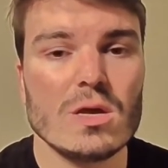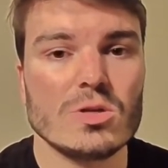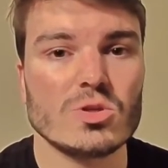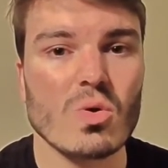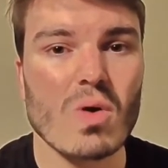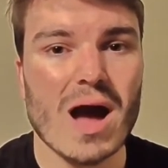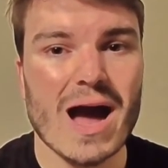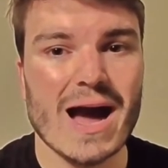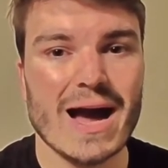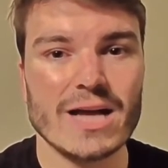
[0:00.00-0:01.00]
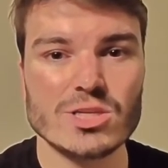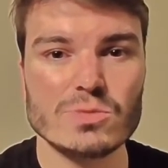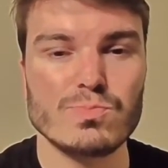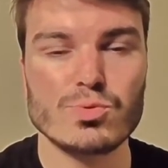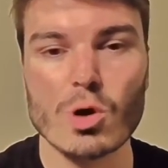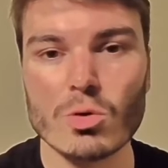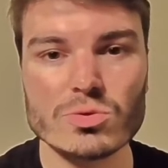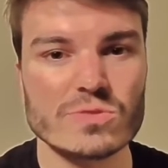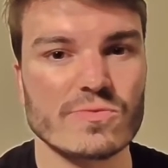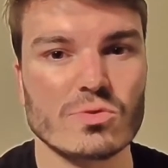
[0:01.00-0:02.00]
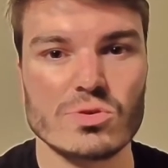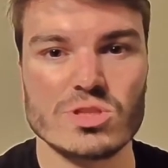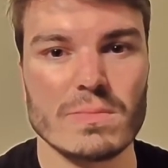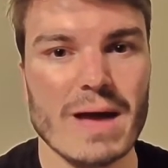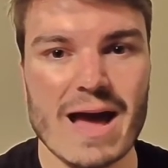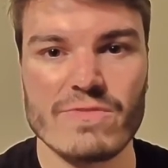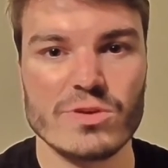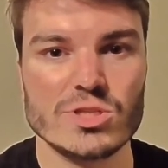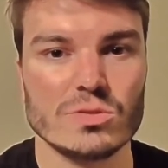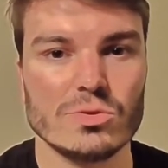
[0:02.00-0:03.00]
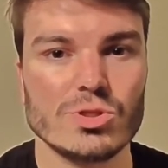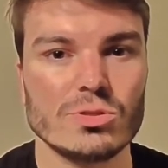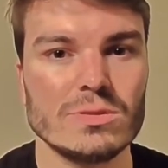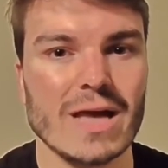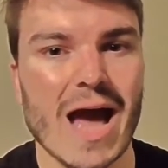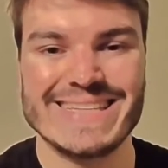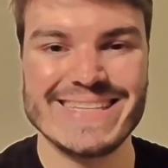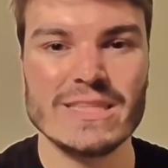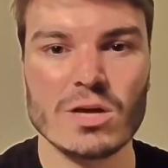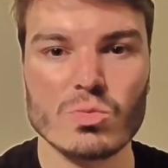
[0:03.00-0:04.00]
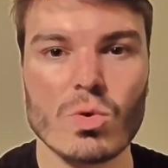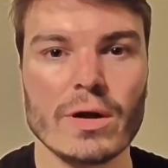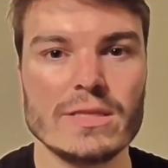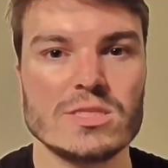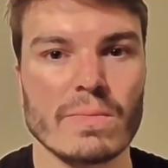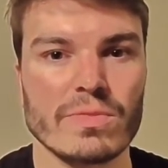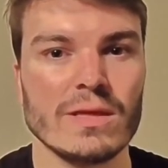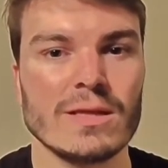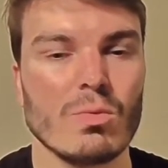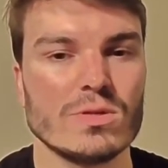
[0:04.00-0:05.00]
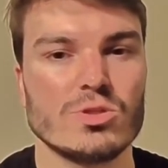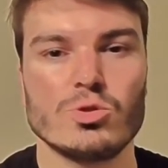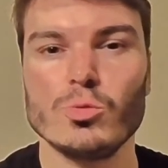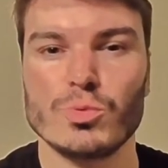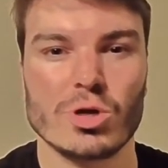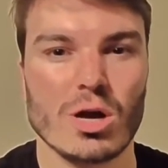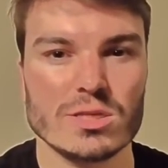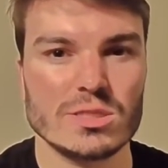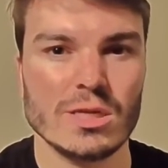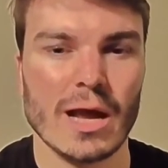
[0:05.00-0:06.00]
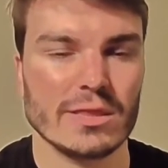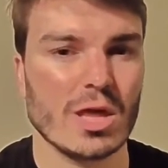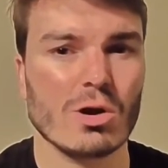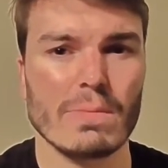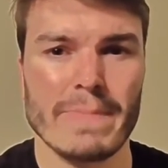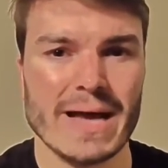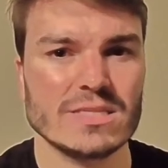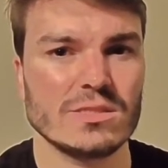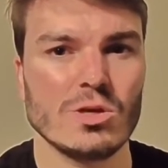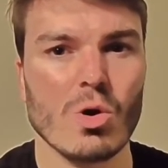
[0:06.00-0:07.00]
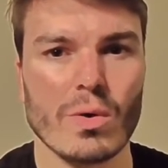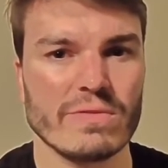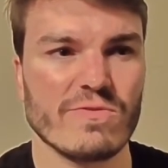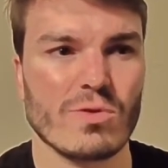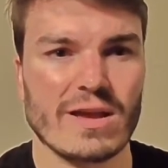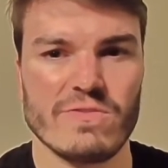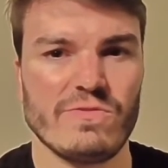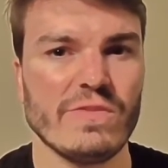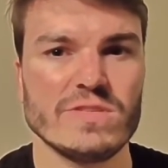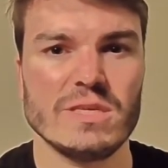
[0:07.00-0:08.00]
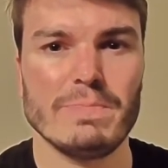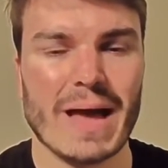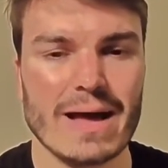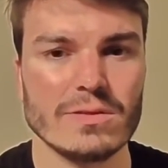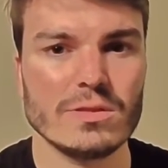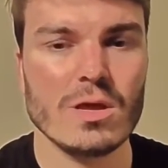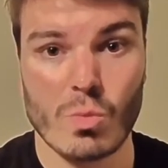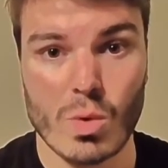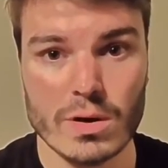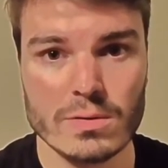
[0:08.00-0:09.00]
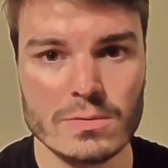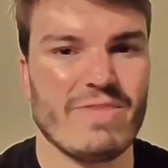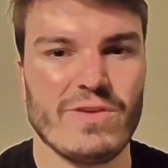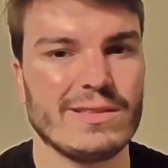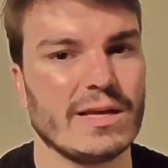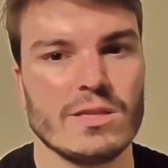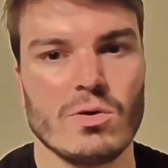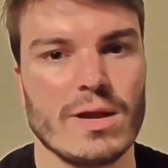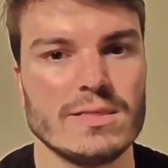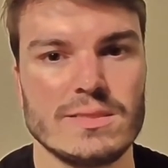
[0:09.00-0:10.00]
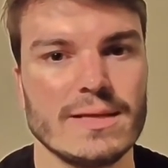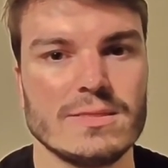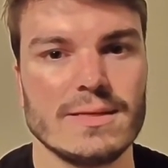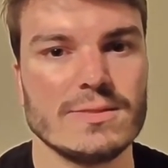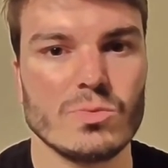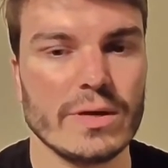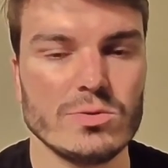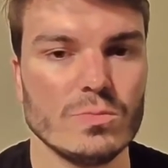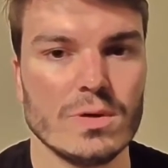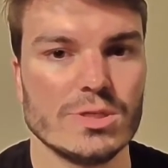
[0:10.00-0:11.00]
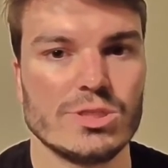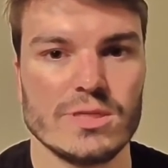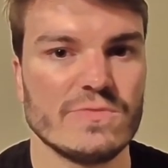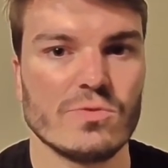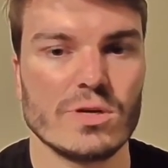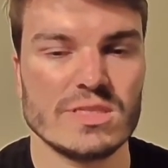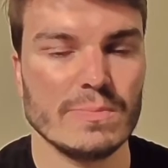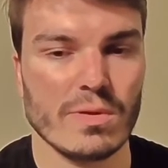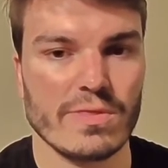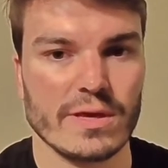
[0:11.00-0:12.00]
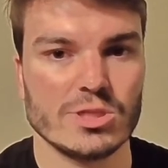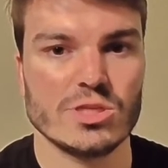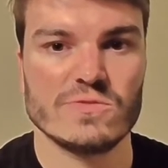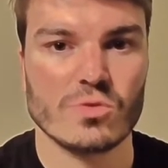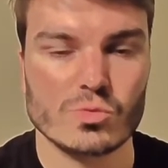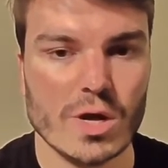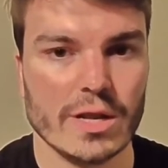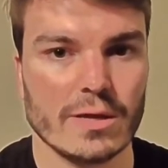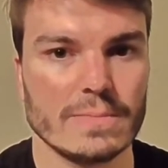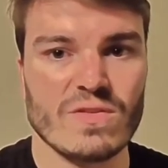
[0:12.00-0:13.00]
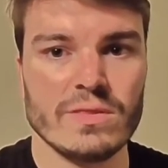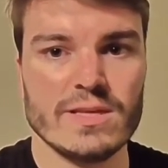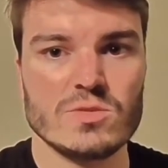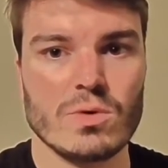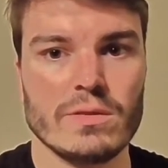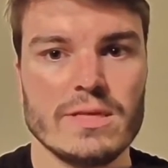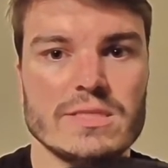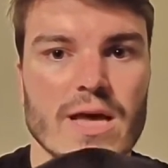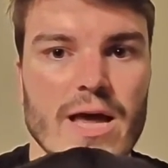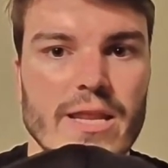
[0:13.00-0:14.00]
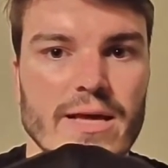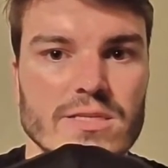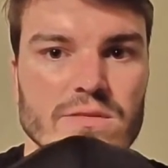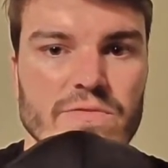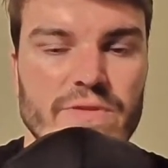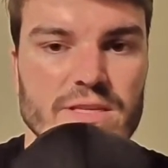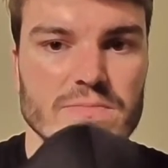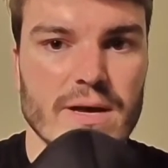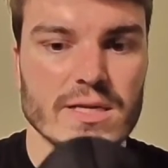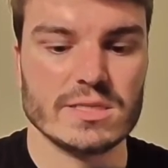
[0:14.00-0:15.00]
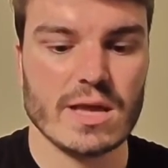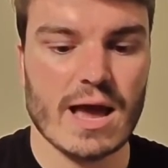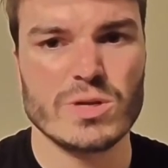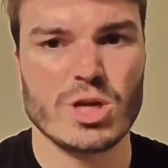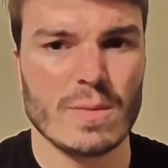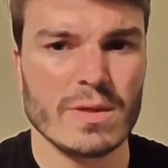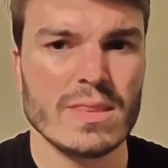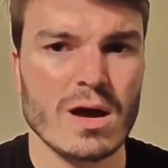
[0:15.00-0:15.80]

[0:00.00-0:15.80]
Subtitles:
so I just browsed for some average solution. I did not want something that was super costly, like there are masks going for like £50 for one. I felt like no, that's way too much just for a simple thing, just for running. So on this one, this Adidas Face Mask, it's pretty common